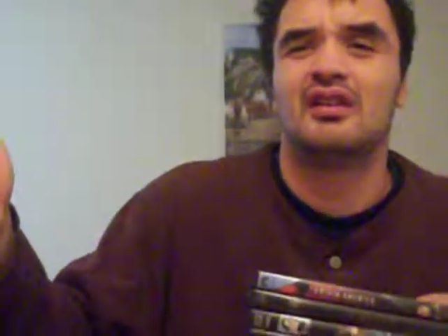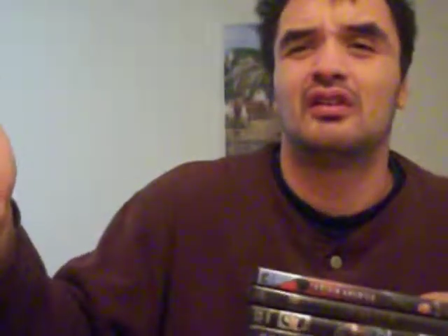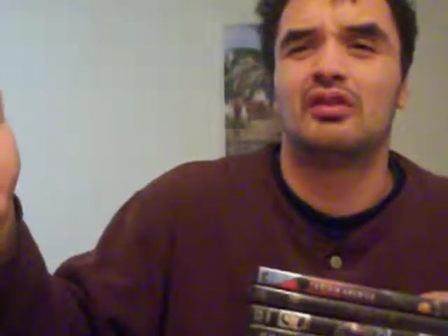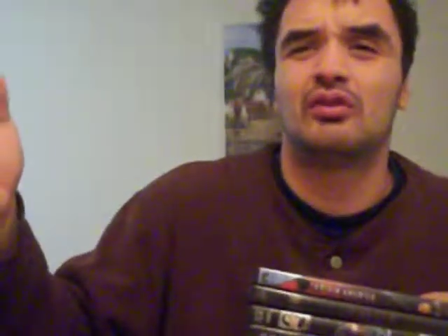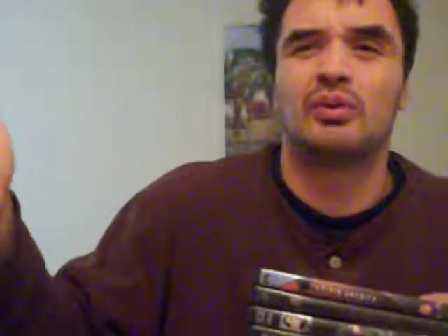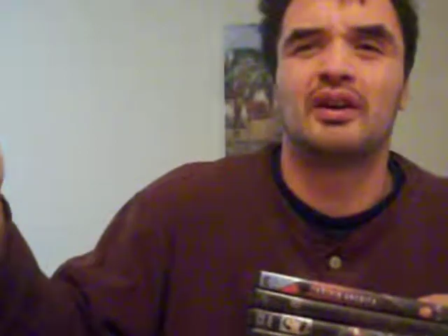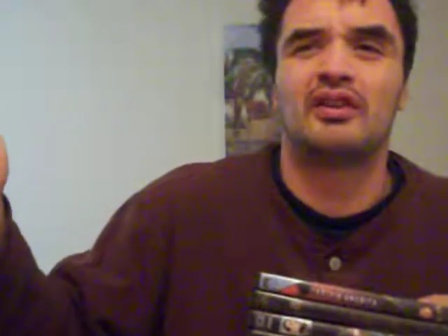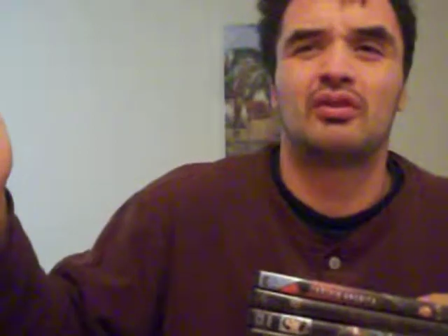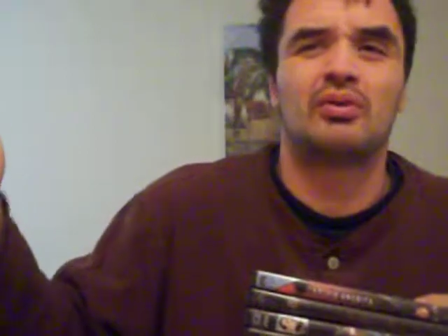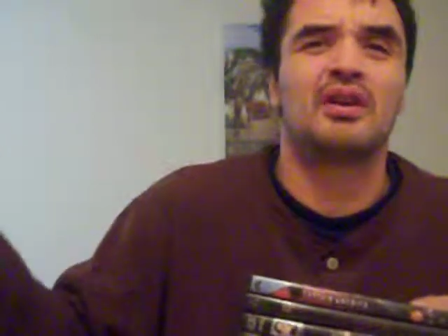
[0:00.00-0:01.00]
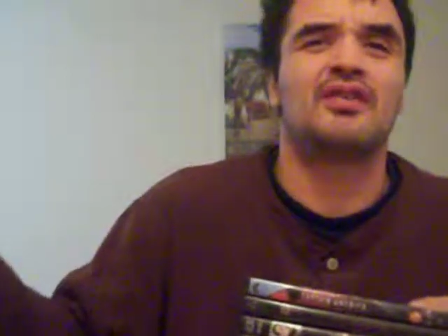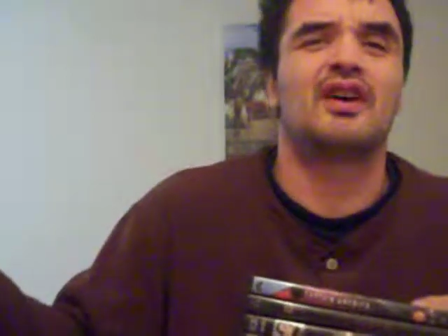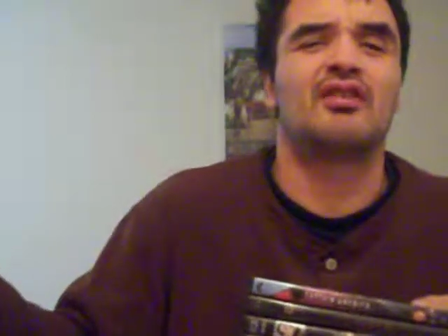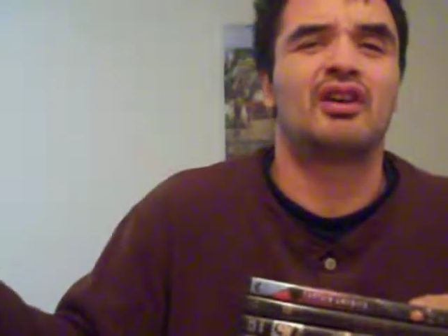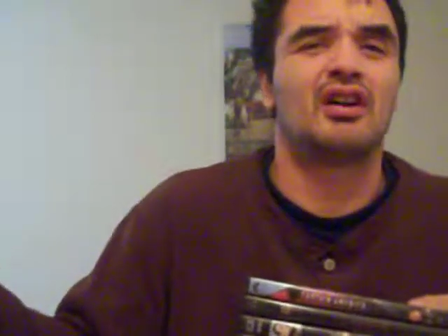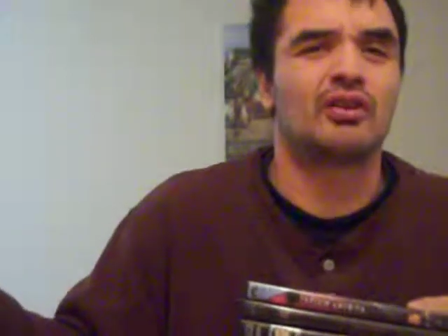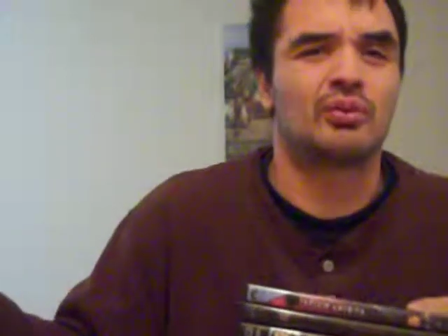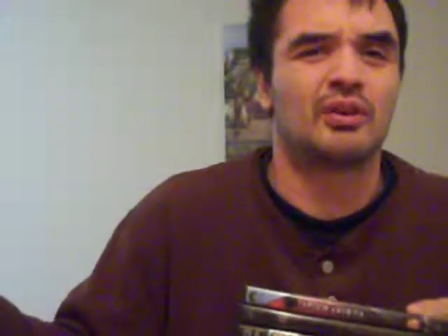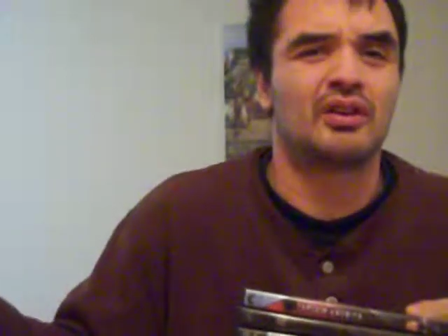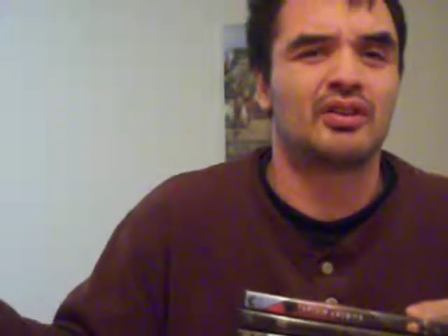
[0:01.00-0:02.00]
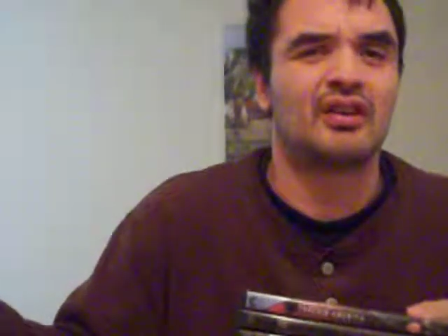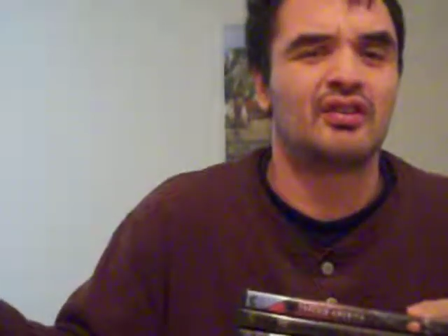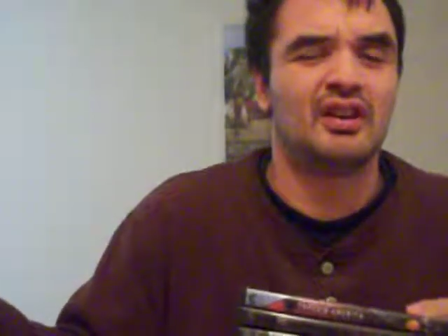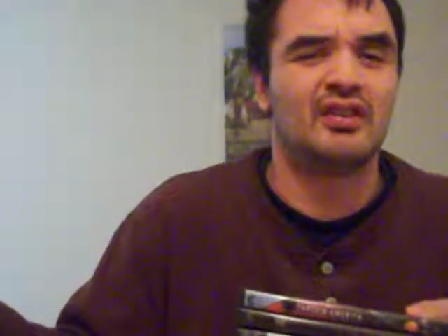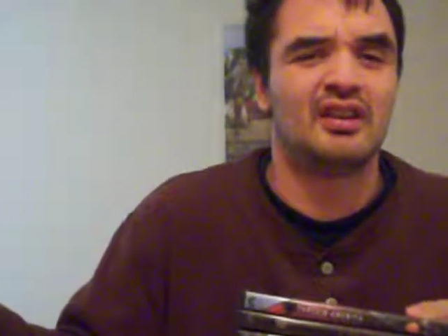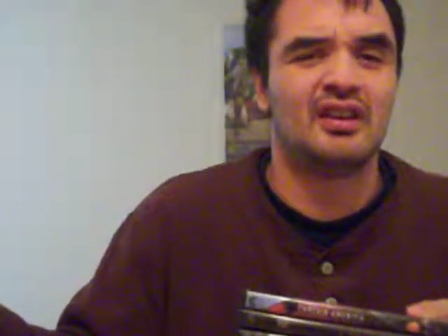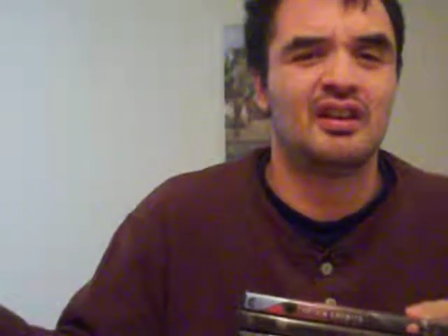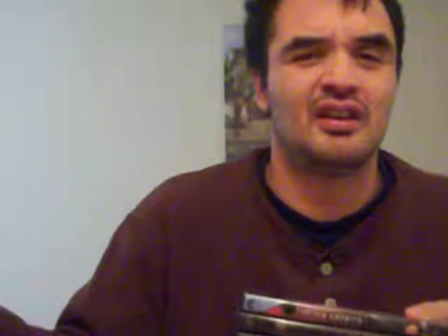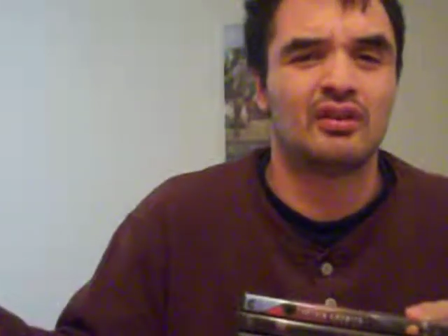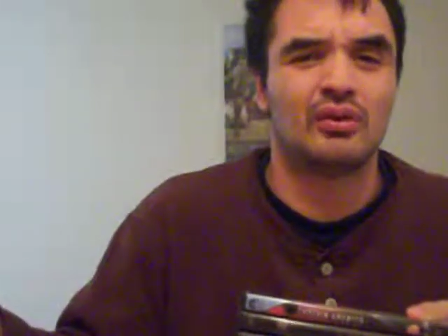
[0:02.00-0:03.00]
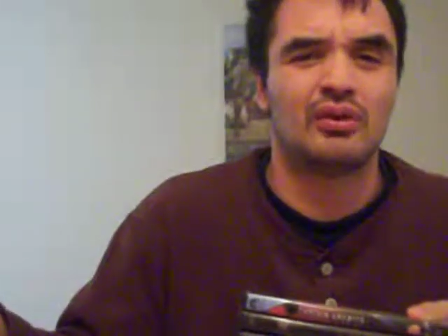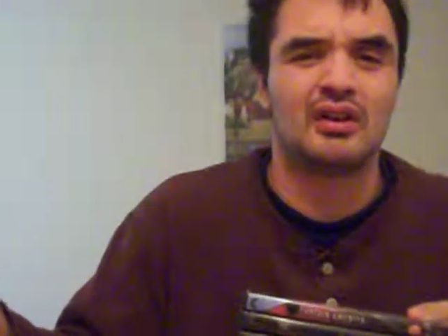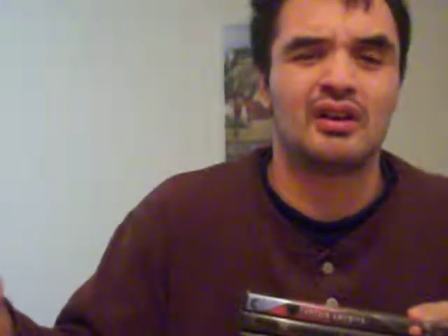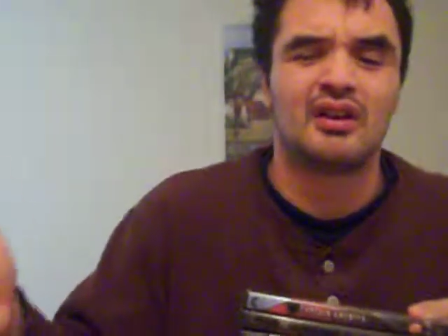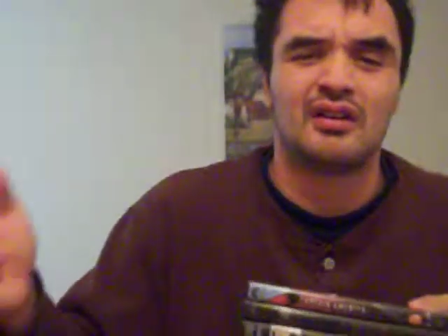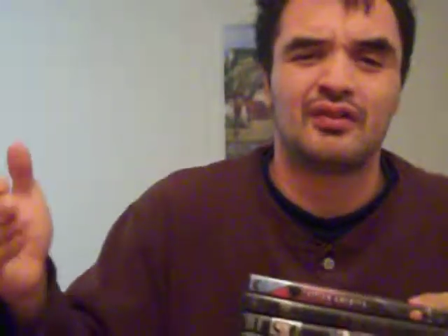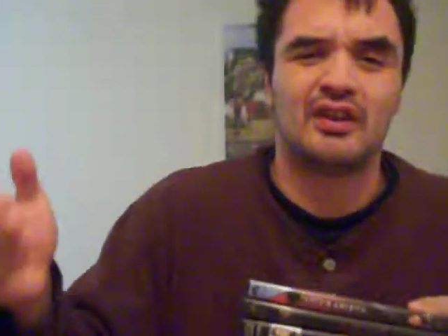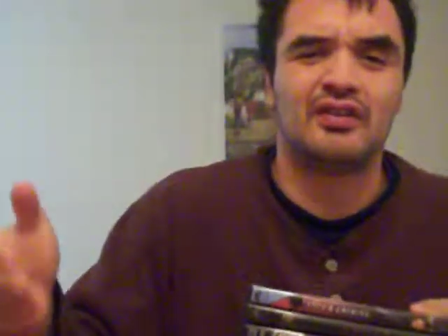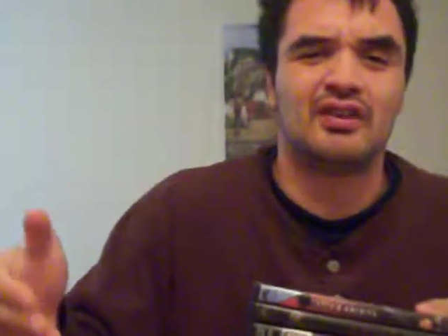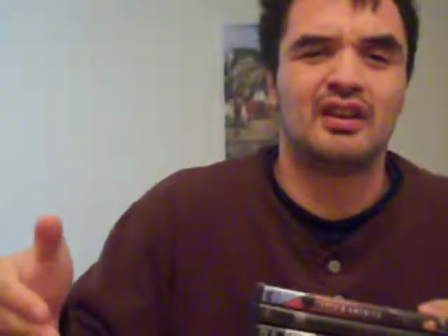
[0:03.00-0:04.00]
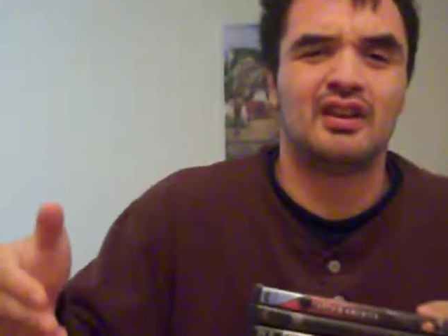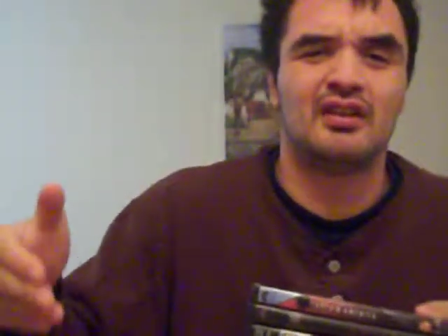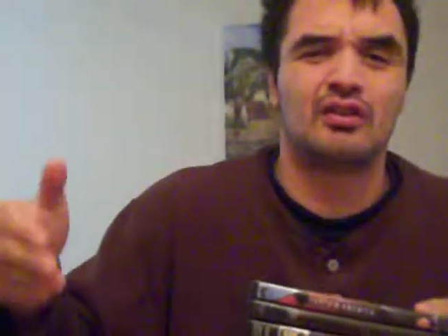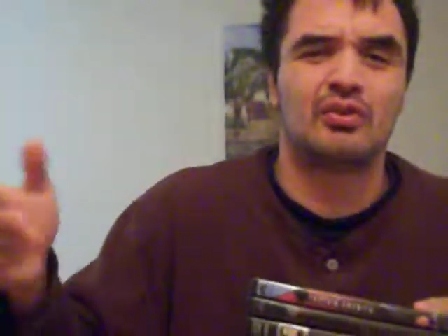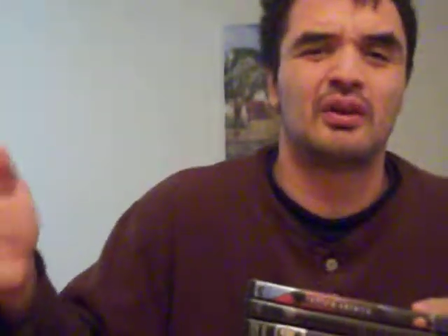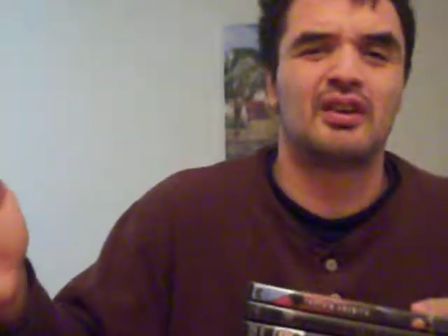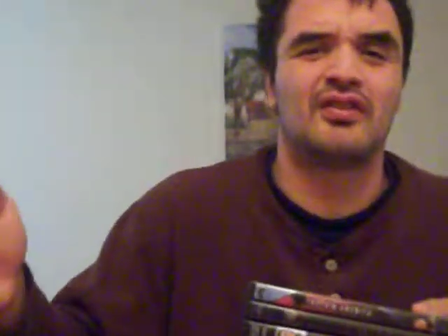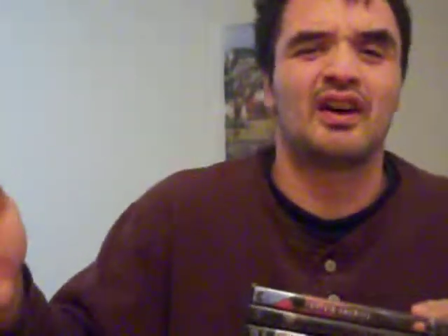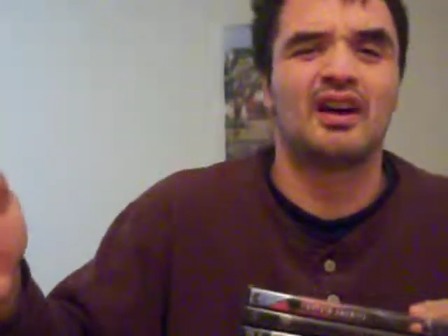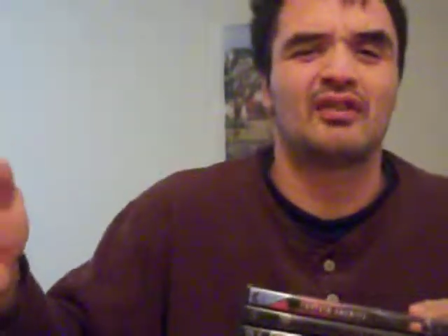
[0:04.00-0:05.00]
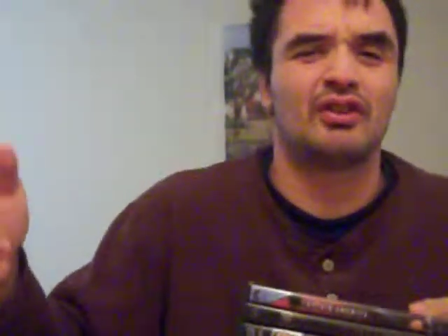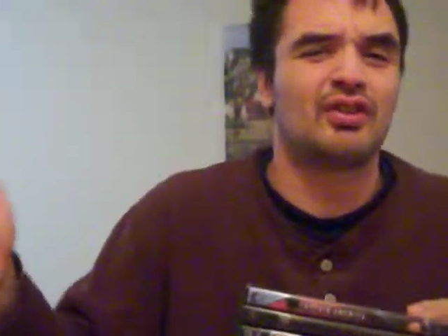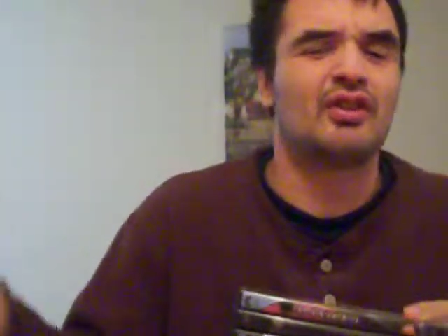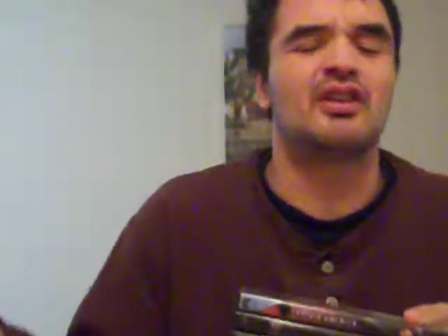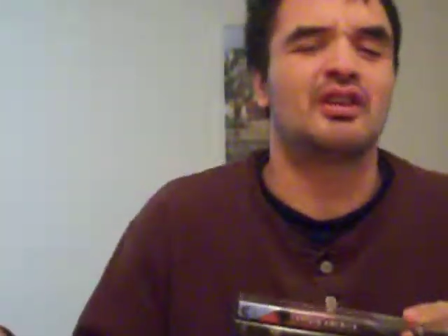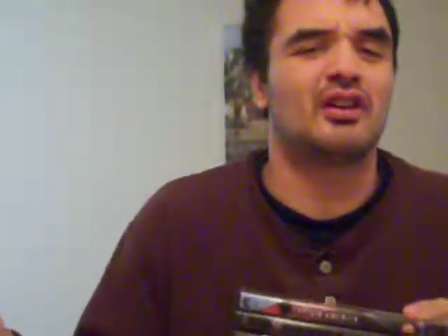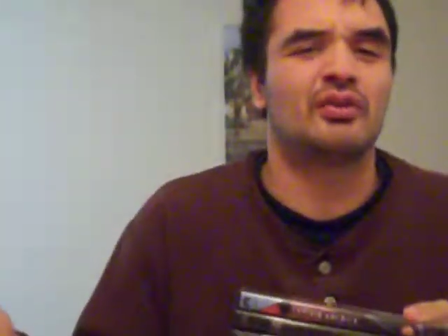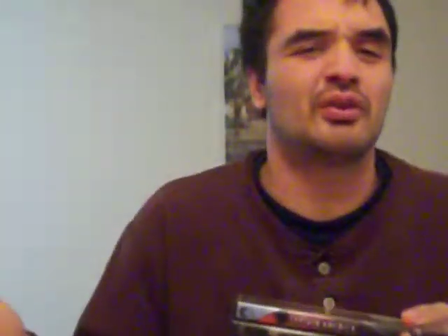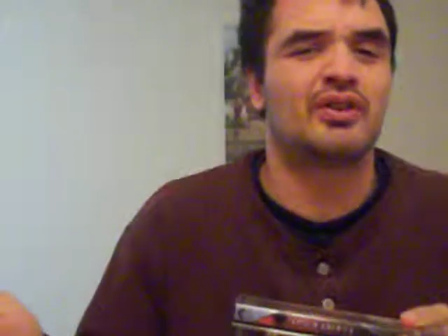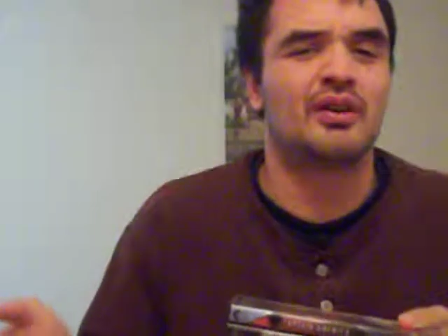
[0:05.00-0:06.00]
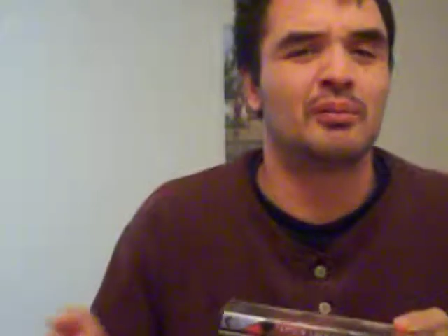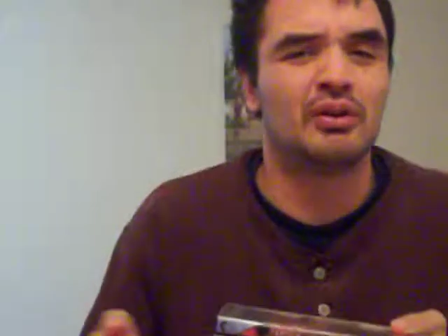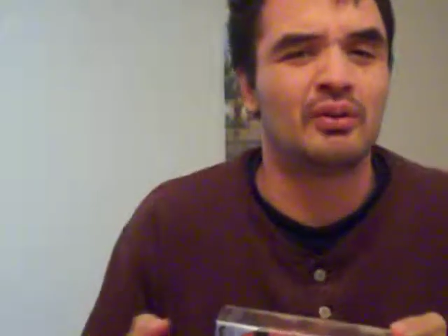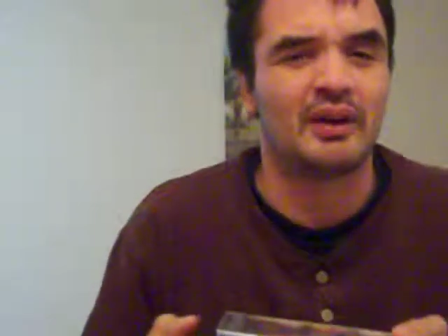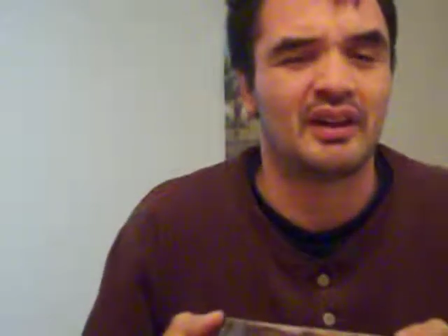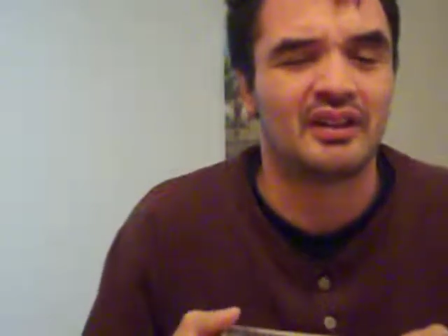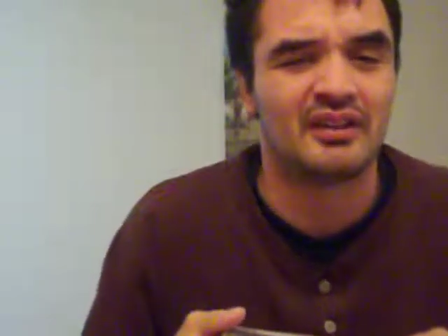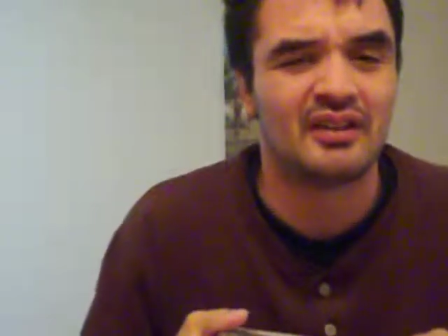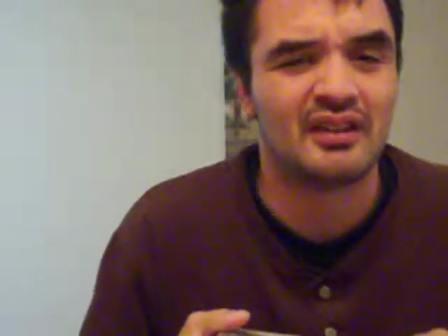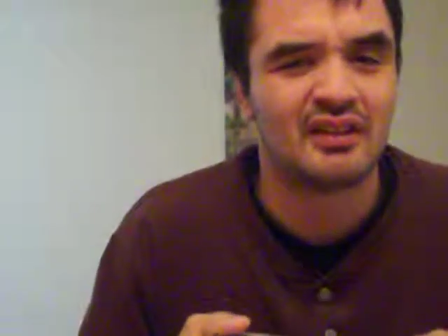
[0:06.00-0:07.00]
to 20 to 25 dollars worth of DVDs, or 15 to 25 to 30 dollars worth on Blu-rays.